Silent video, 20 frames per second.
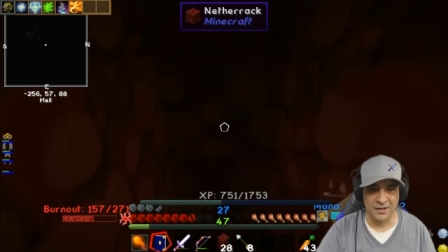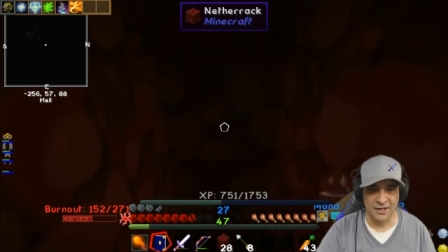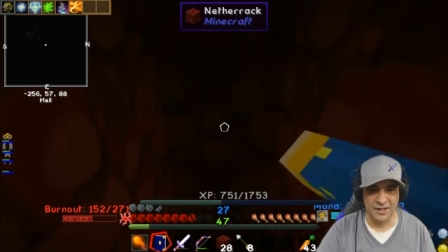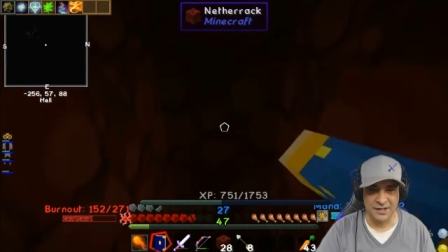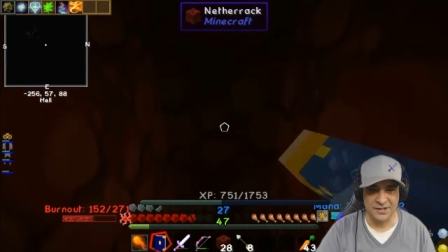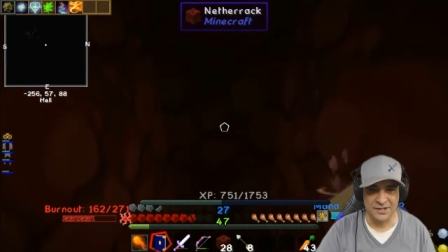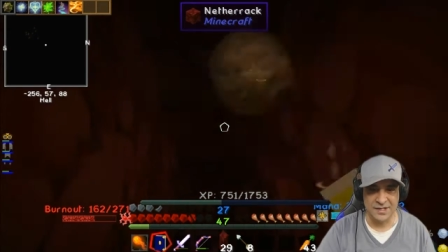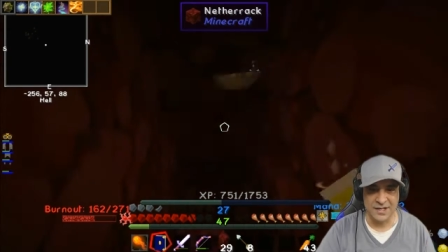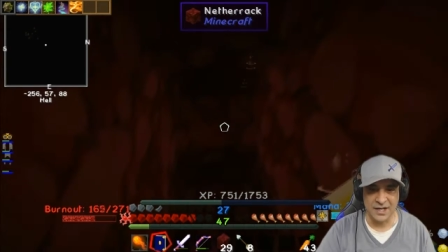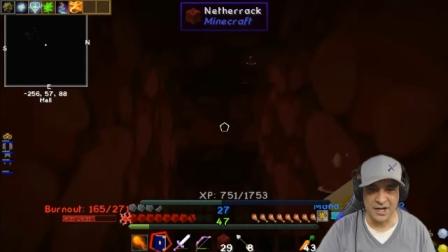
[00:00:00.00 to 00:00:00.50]

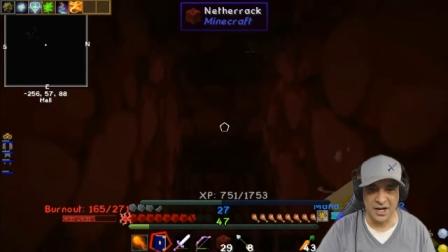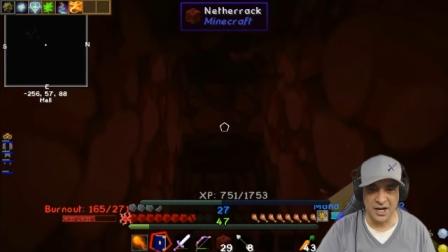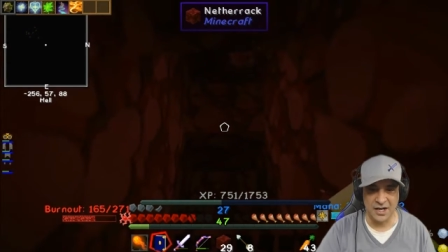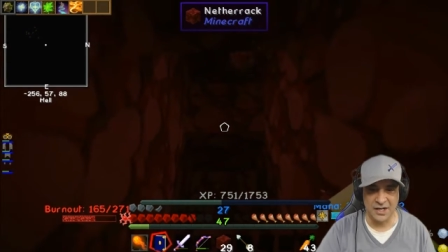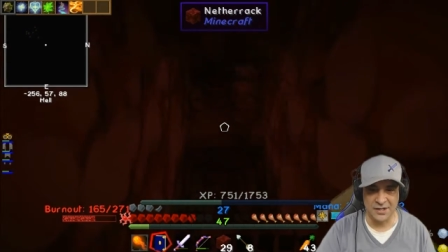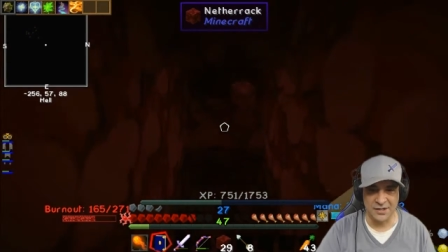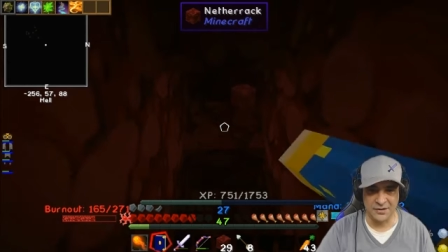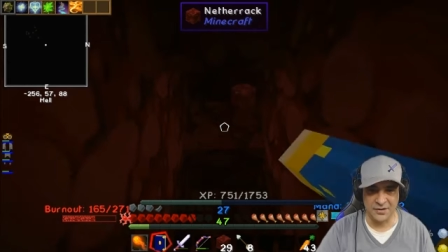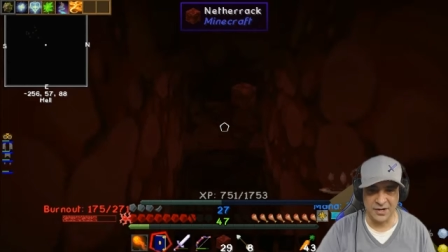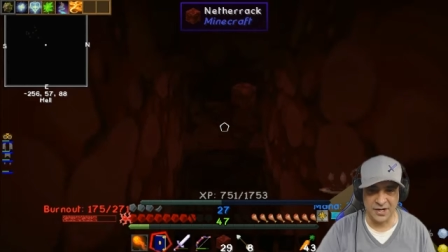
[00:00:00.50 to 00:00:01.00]
Is he
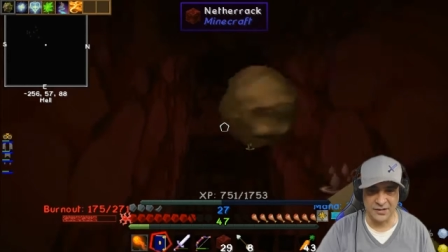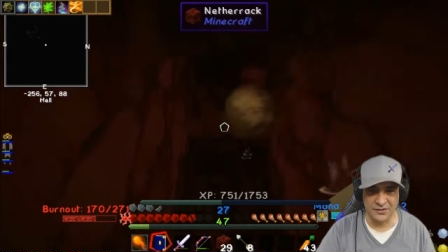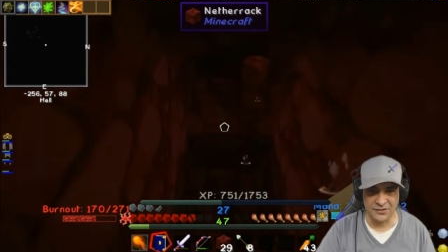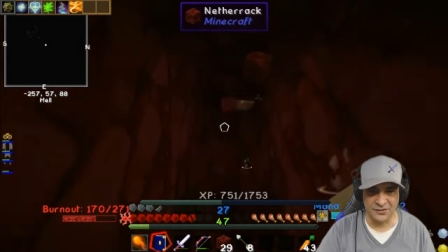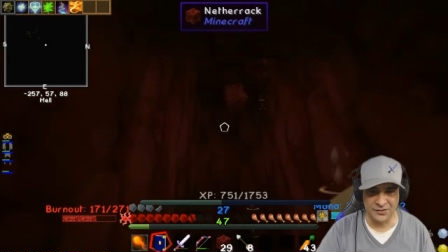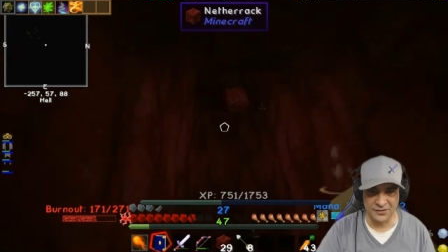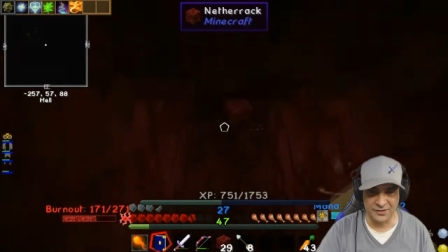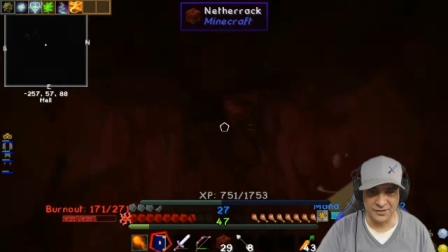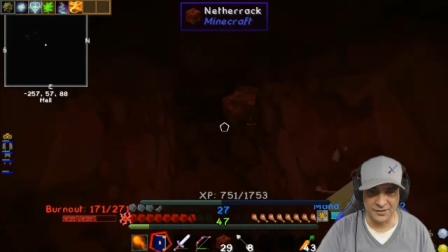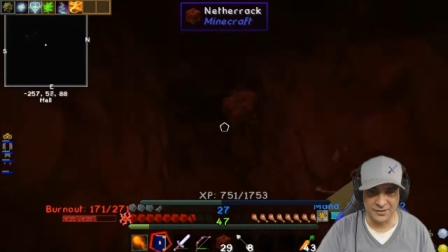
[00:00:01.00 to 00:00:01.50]
under
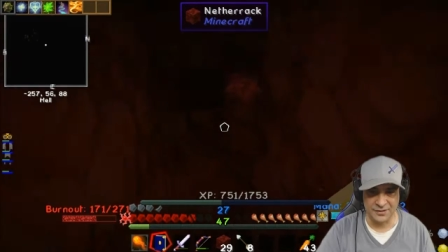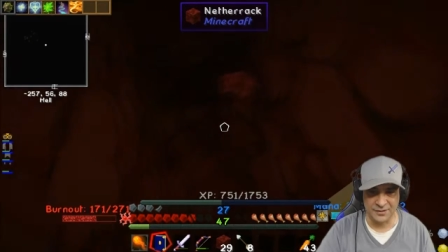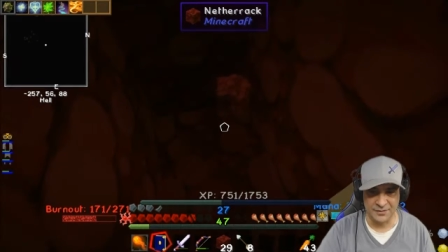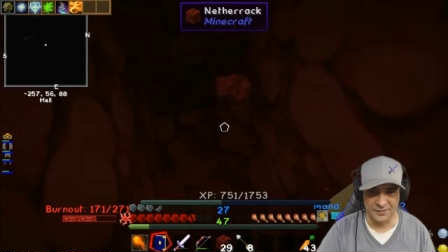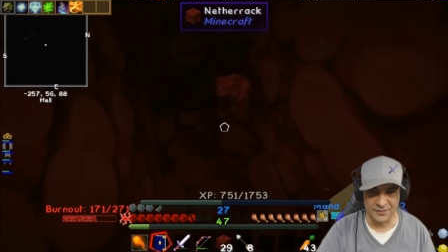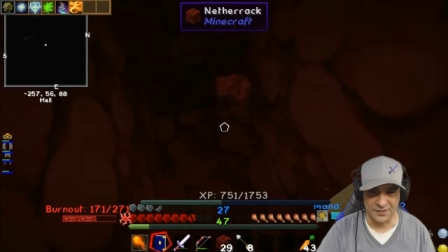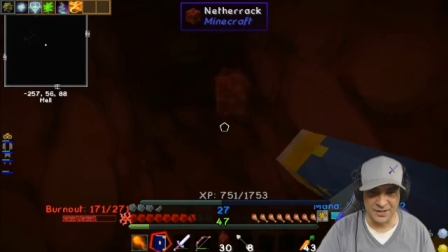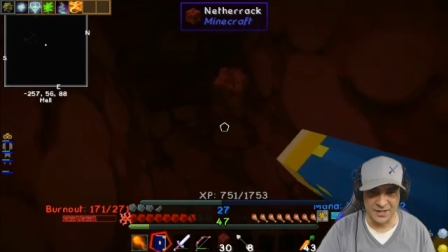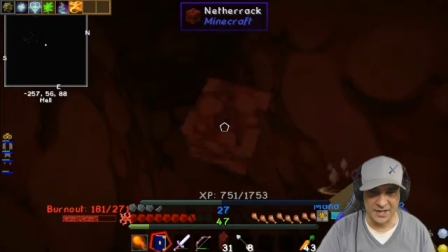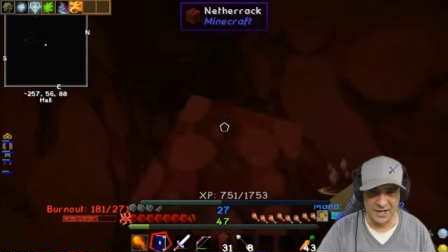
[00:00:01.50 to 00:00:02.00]
us?
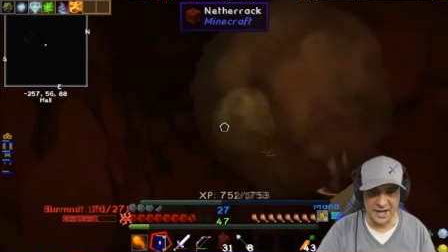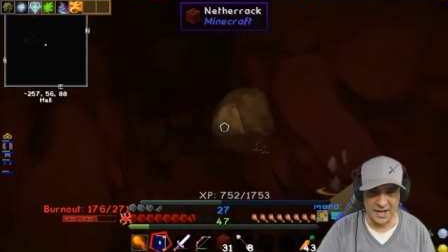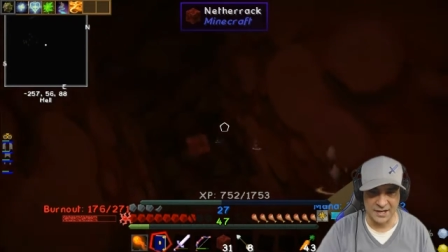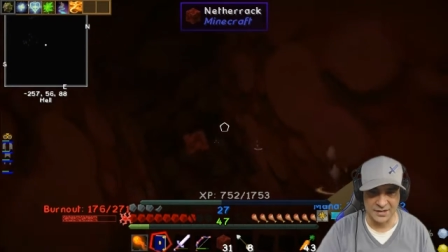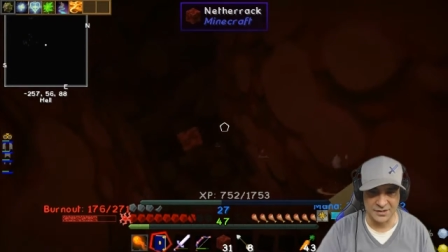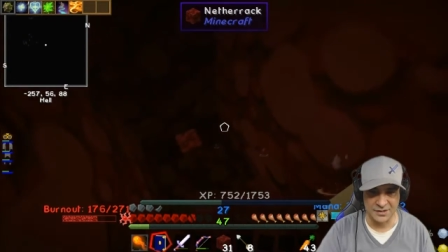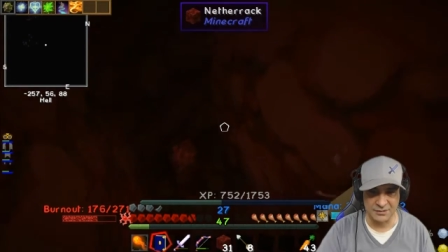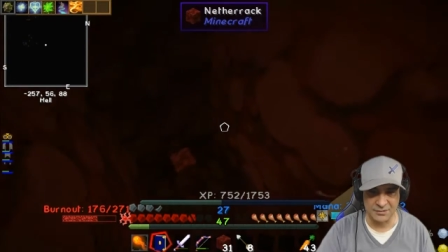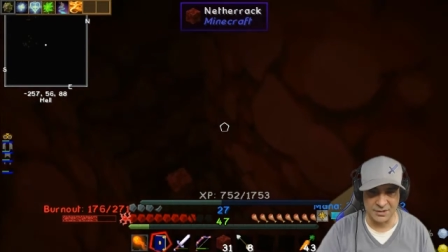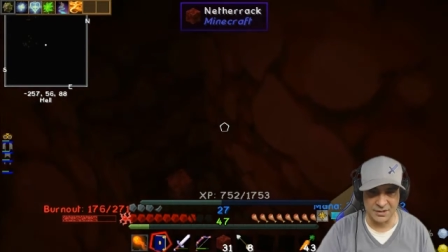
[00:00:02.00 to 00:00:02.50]
He
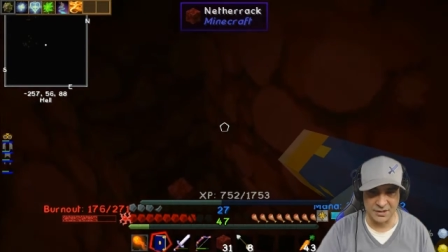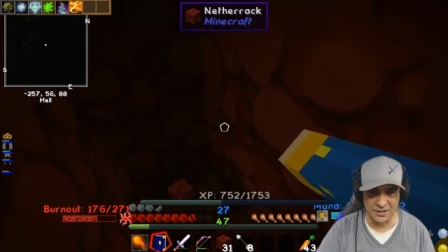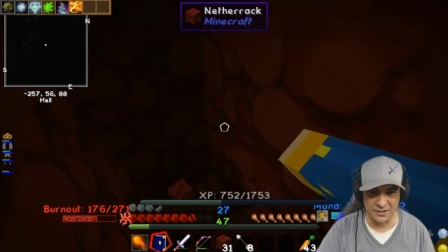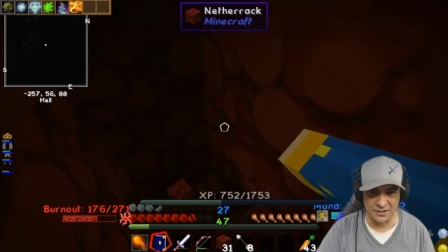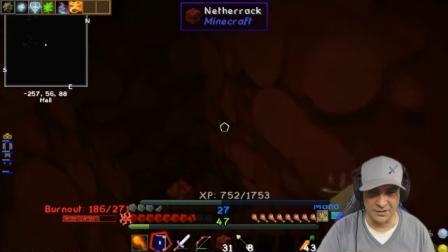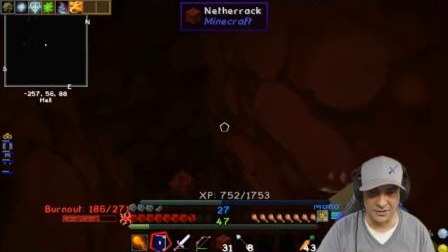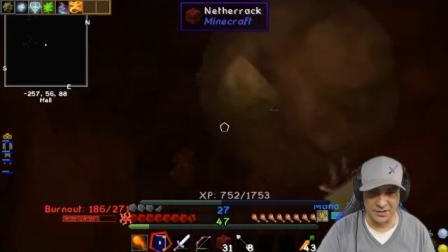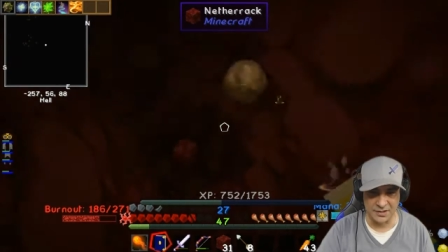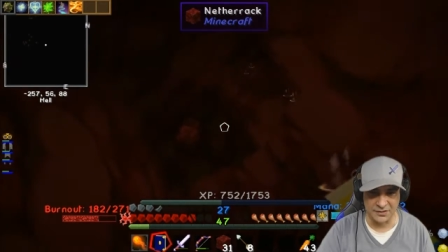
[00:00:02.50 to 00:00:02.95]
has to be under